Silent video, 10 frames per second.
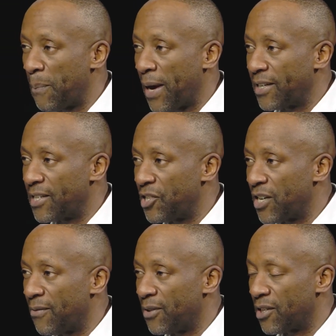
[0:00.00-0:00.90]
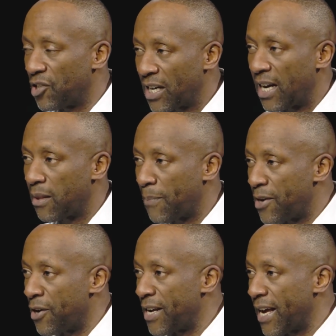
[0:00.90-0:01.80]
picks and shovels. So just click the
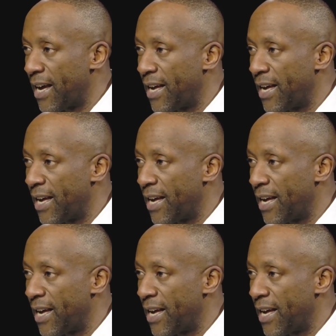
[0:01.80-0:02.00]
button on here